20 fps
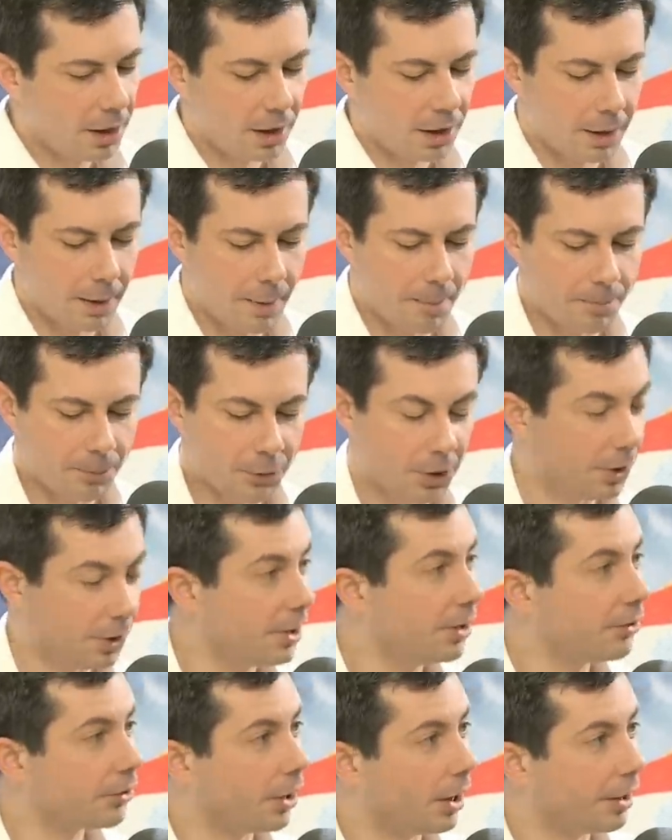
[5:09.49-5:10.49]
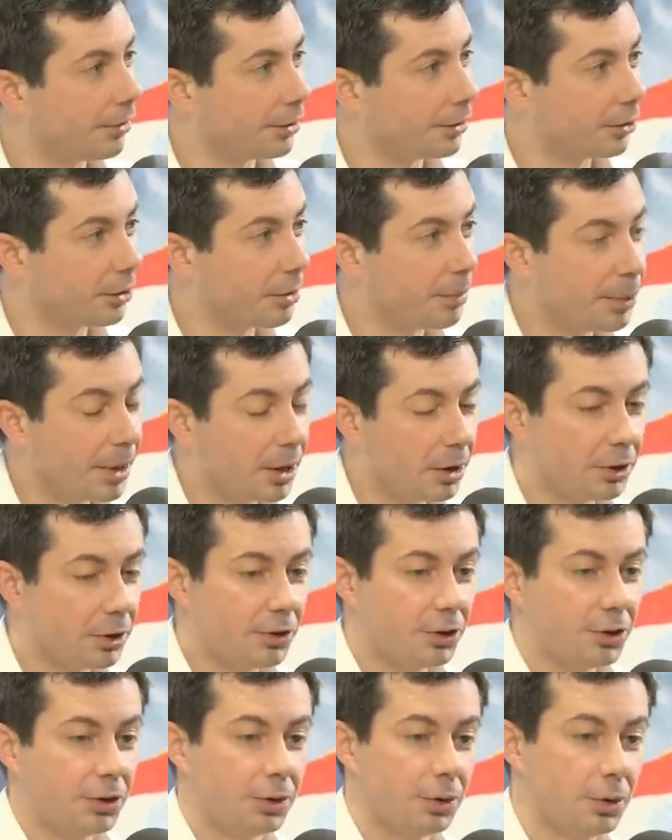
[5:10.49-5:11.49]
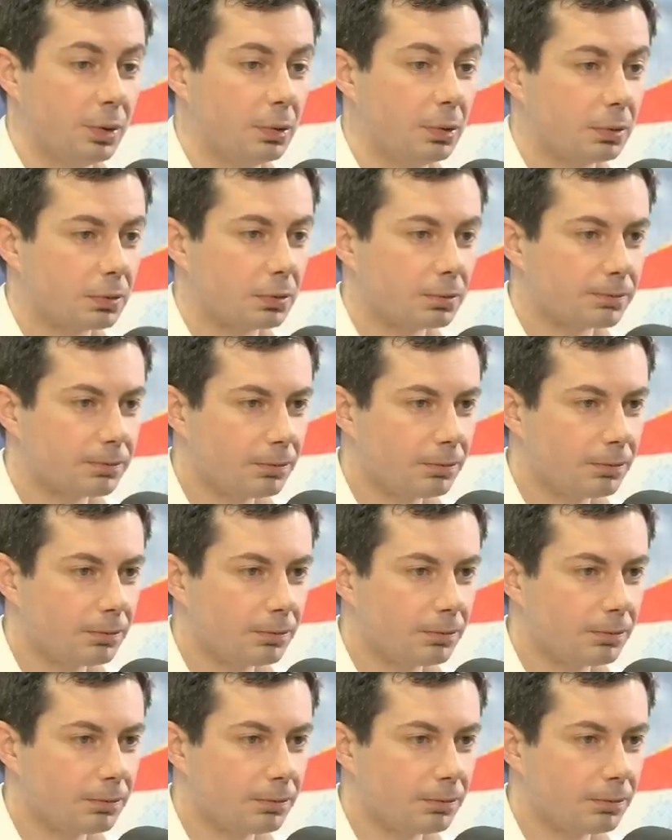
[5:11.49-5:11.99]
um, to this office compared to